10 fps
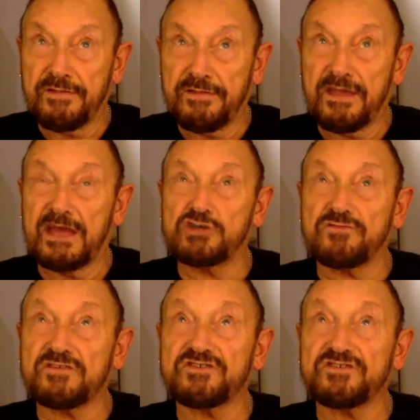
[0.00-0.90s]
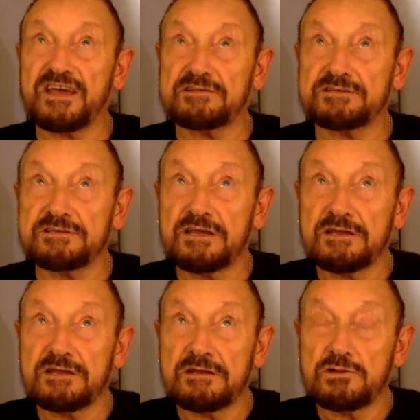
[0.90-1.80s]
the edge of the set,
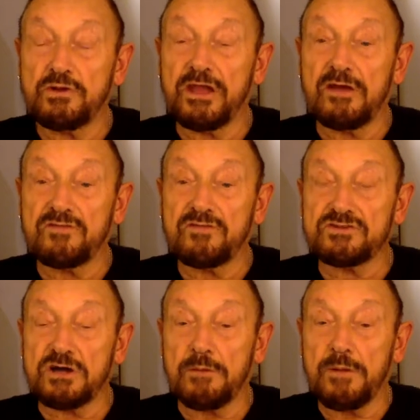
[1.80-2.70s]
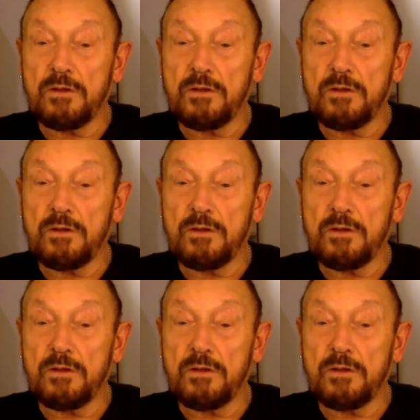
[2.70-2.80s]
looking over the top,